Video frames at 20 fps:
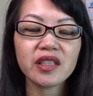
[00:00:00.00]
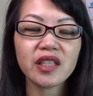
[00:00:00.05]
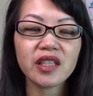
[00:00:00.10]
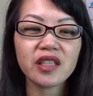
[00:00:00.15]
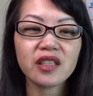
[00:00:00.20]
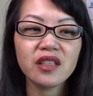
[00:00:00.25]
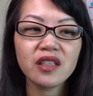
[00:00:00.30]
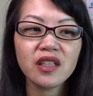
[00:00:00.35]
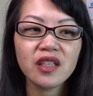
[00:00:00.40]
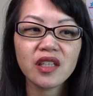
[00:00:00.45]

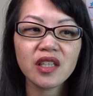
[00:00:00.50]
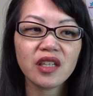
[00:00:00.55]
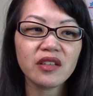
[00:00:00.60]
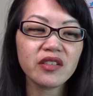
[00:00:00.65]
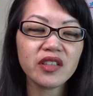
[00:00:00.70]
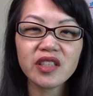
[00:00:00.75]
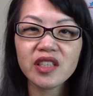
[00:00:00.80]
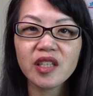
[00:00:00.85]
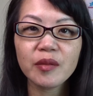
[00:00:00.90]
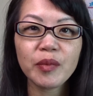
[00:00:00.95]
Like,
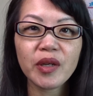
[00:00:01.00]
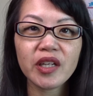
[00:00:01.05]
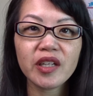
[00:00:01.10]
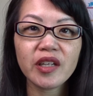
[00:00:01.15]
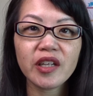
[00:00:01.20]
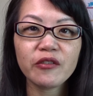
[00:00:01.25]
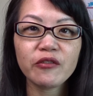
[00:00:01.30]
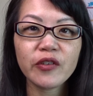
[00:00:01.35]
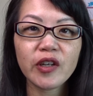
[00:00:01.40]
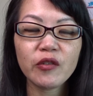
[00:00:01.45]
I'm thinking about
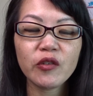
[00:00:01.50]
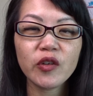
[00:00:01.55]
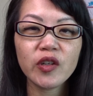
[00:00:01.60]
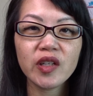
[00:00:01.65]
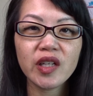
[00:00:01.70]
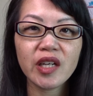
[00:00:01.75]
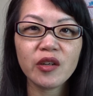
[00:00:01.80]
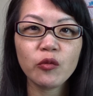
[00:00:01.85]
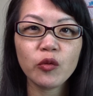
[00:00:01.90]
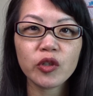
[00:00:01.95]
it at 5
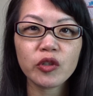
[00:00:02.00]
o'clock,